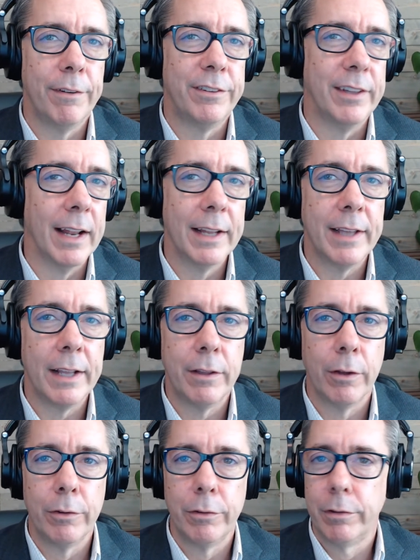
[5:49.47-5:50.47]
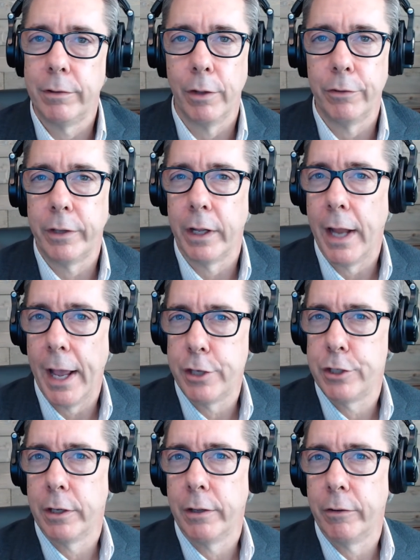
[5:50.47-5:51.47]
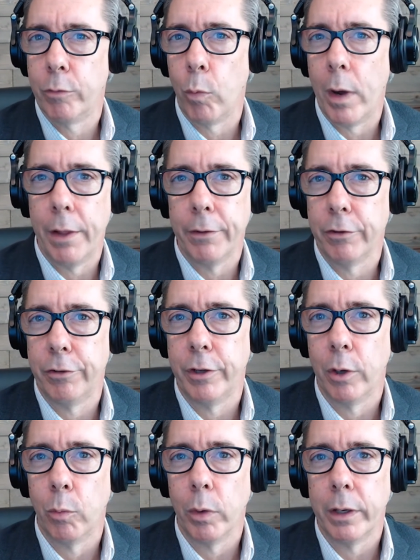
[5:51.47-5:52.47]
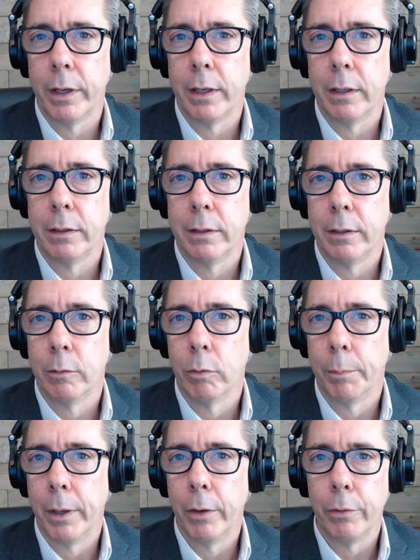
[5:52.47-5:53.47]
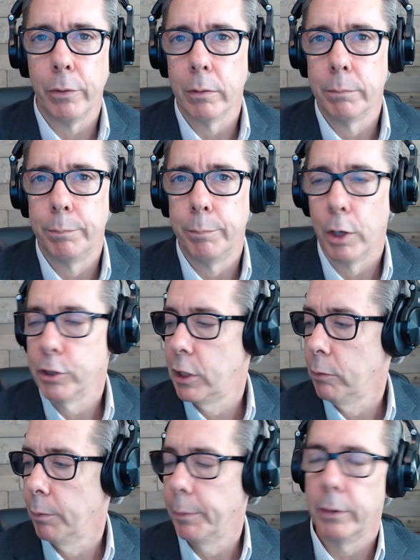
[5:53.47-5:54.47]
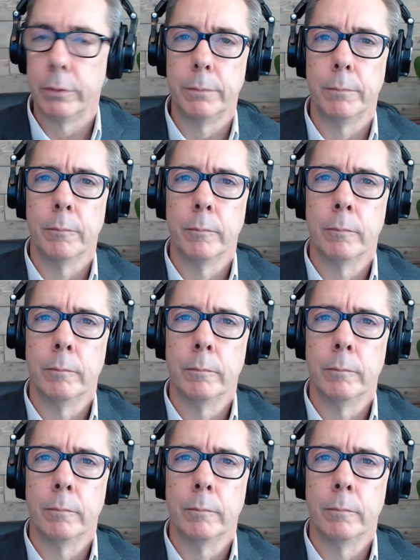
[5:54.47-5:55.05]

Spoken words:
facilitate those connections while they're still working remote or partially remote?